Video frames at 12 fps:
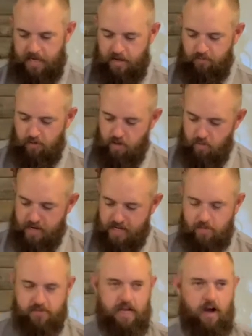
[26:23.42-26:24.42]
And really, what it
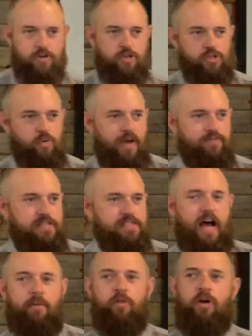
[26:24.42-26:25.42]
comes down to is we have to
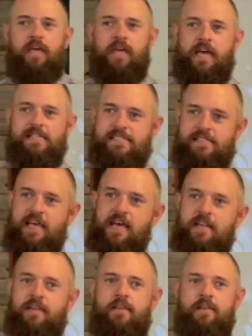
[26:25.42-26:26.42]
stop looking at
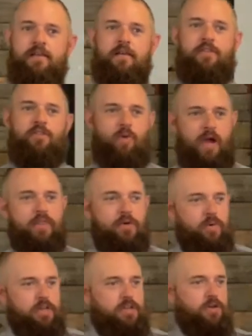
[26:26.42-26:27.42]
sin the way
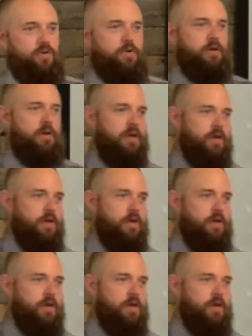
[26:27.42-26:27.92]
that we do.